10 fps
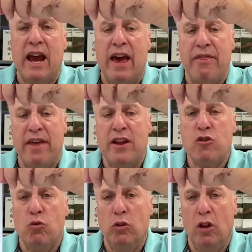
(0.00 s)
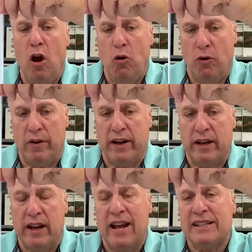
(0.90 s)
and then you lower
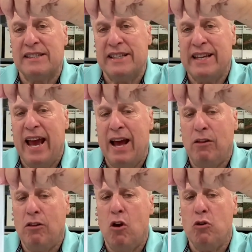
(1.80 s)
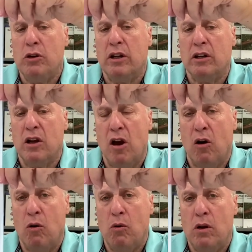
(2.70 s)
it and see how low you could
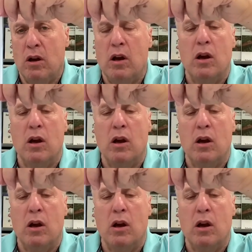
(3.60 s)
go